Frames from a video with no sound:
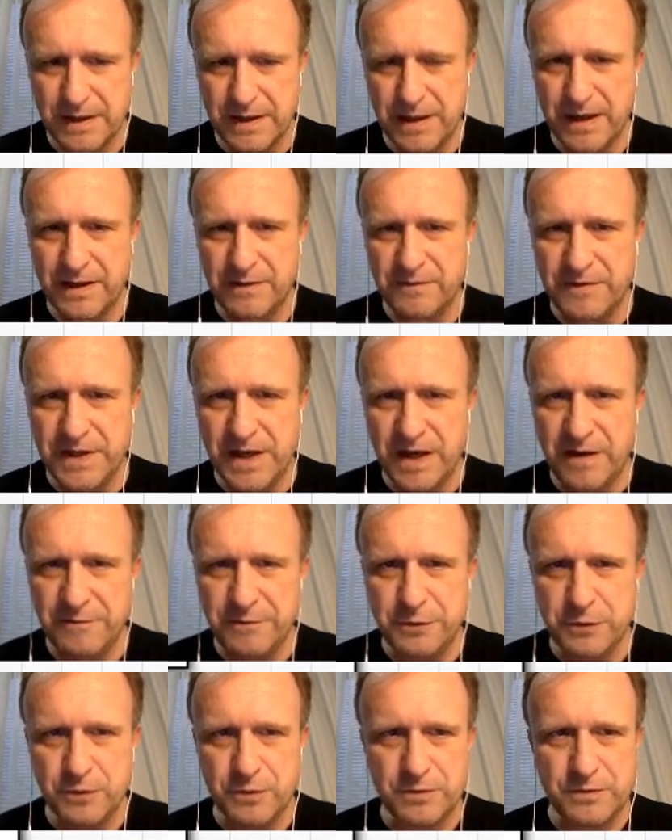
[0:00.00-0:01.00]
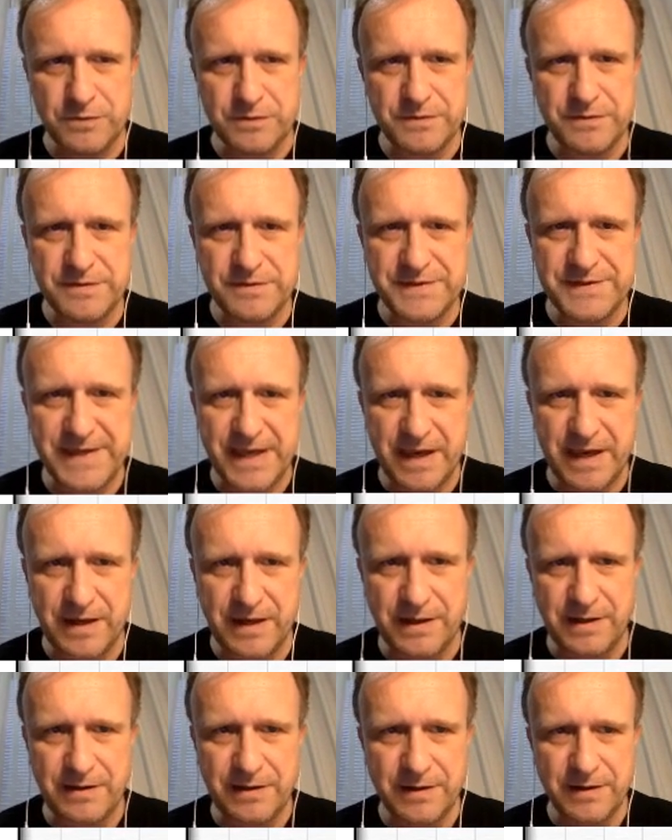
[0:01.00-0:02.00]
And we have to
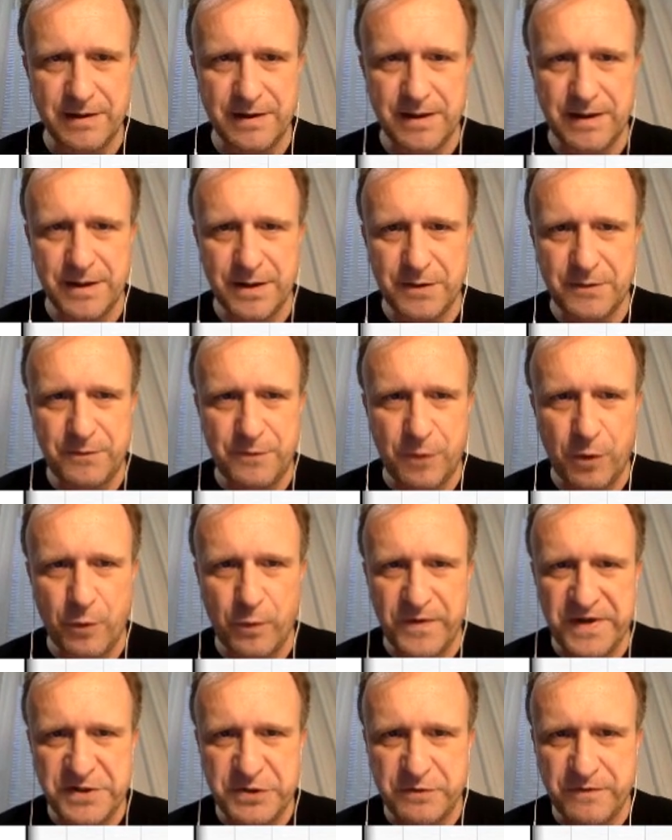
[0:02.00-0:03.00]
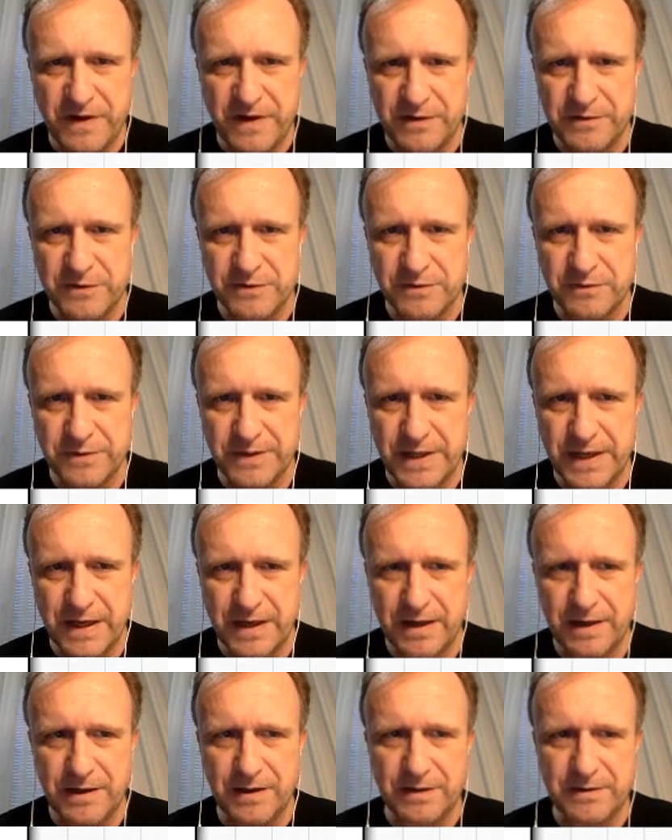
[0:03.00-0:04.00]
say for which values of
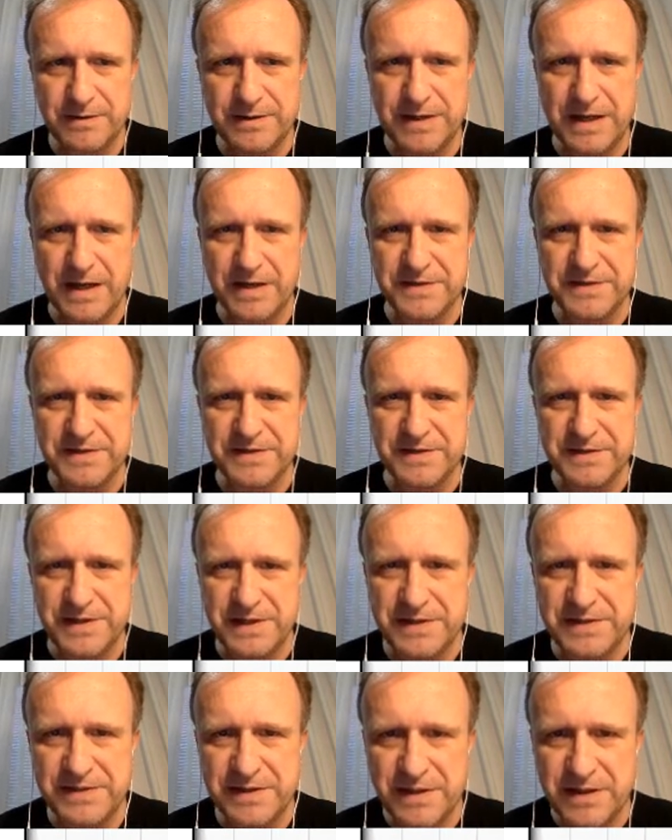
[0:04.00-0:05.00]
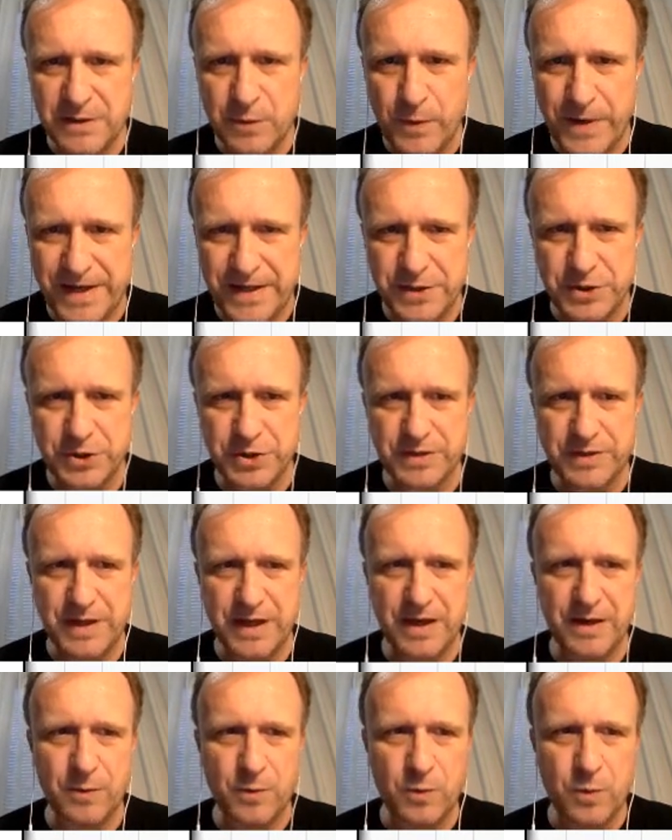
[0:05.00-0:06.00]
k does this equation
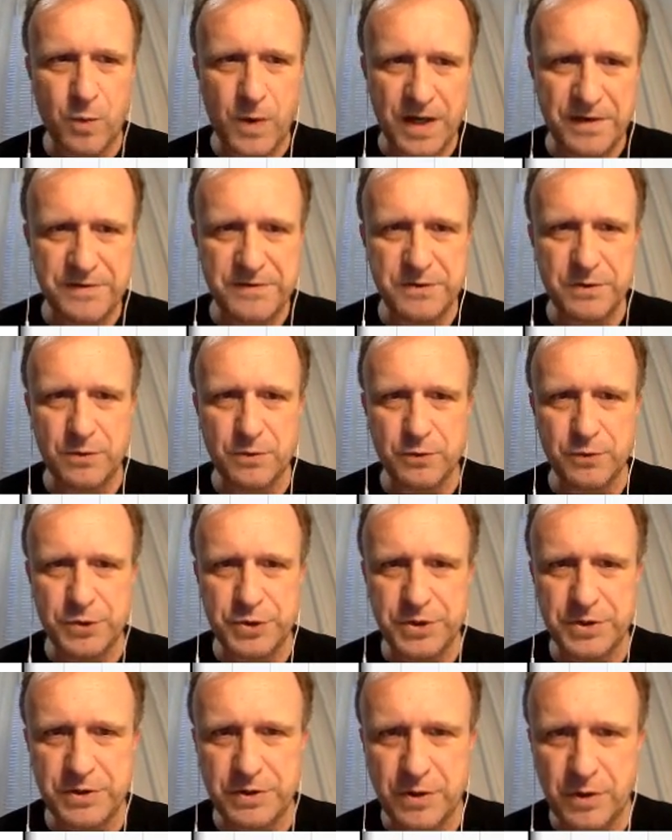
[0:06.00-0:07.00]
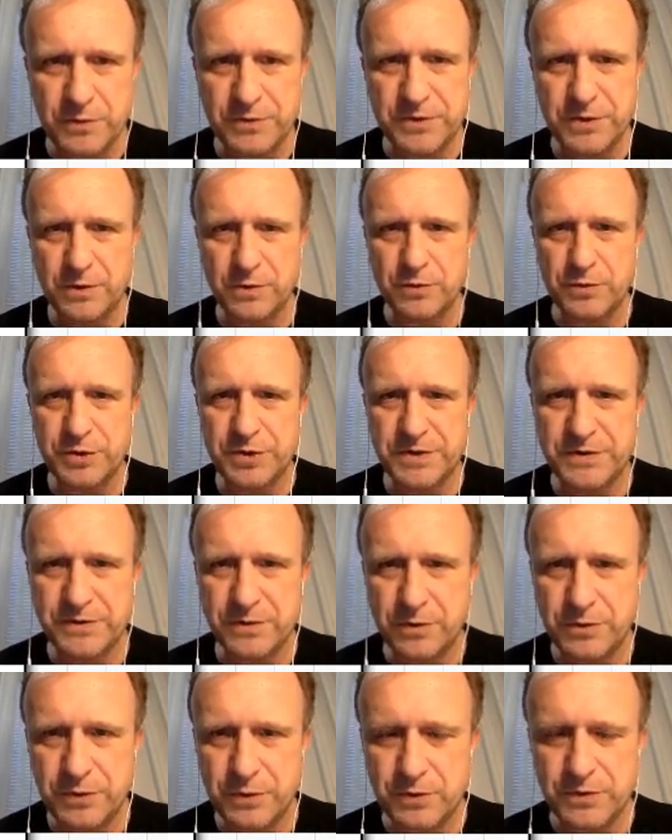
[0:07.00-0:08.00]
have one solution, no solutions,
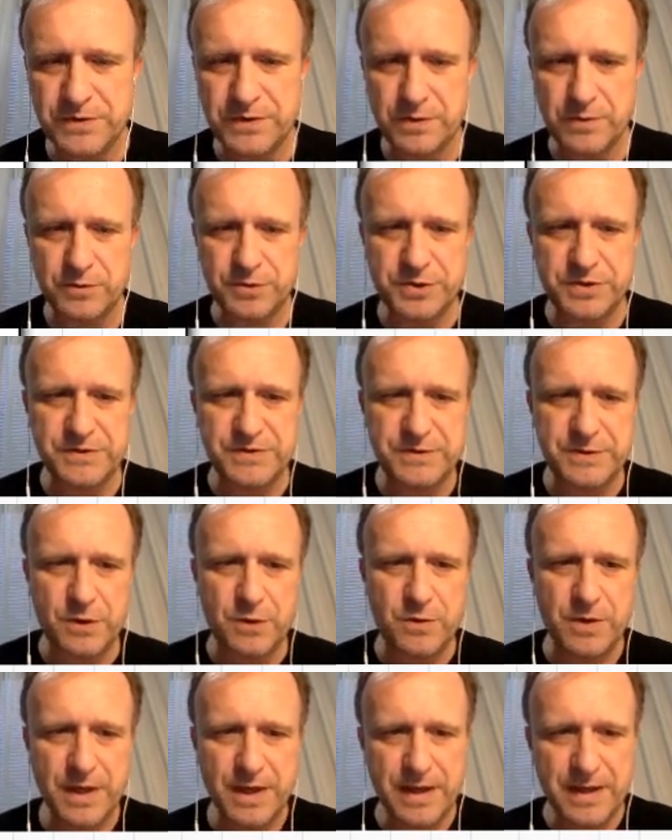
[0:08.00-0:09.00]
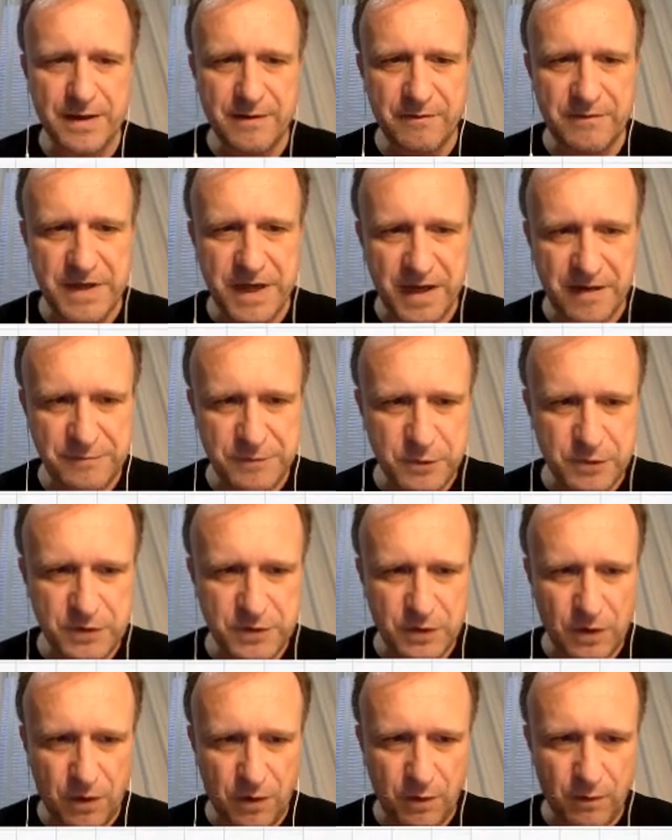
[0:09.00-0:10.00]
or two solutions. So we have to
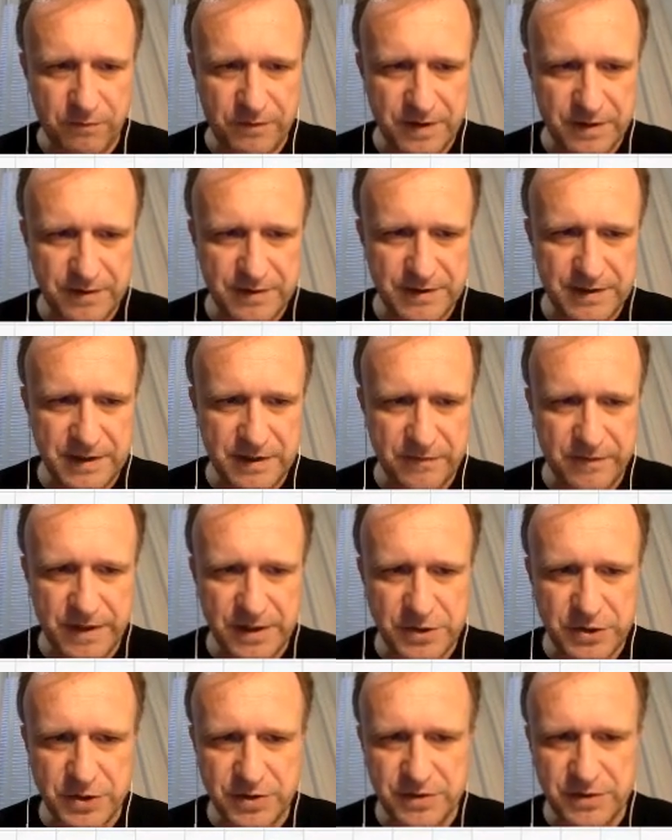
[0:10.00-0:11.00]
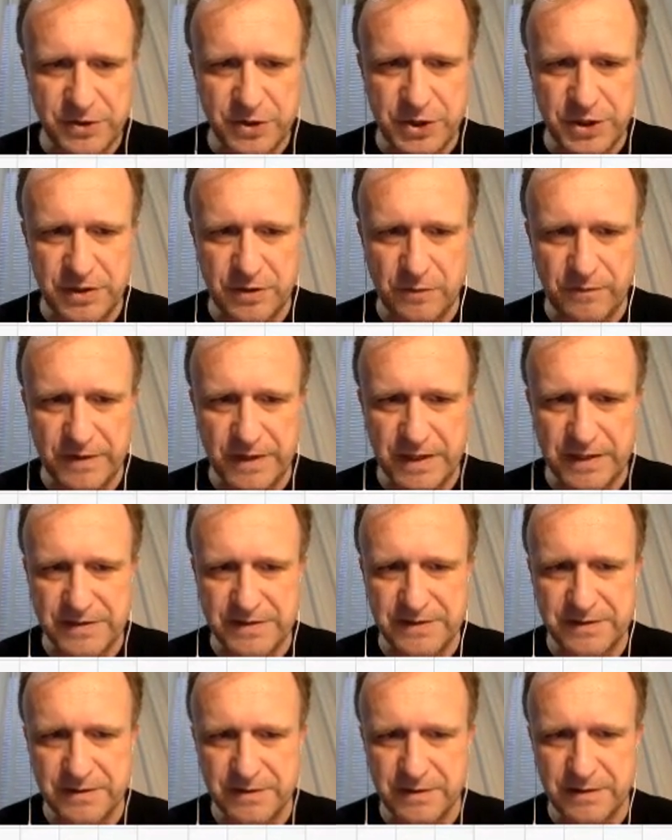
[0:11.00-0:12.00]
solve the equation g of
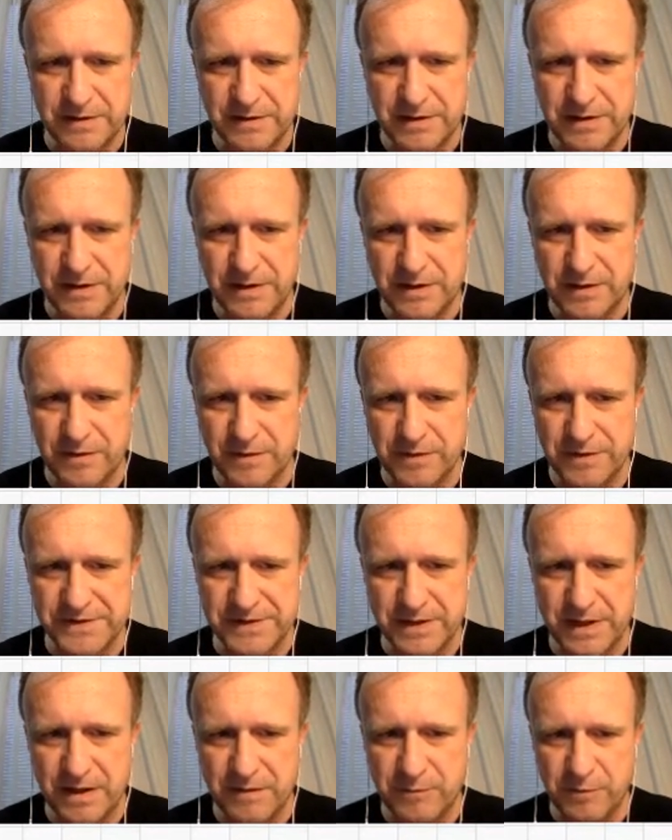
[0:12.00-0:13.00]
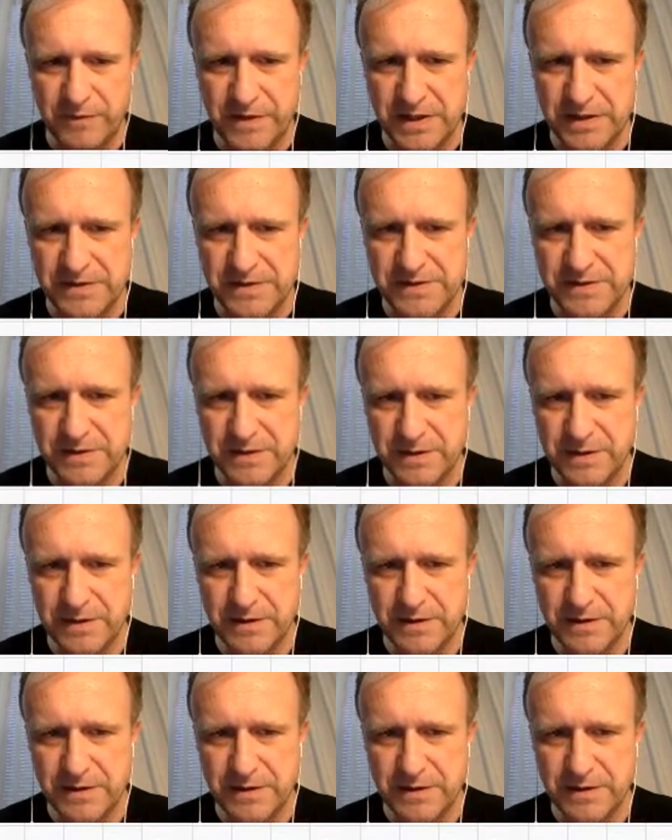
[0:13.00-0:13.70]
x equals f of x.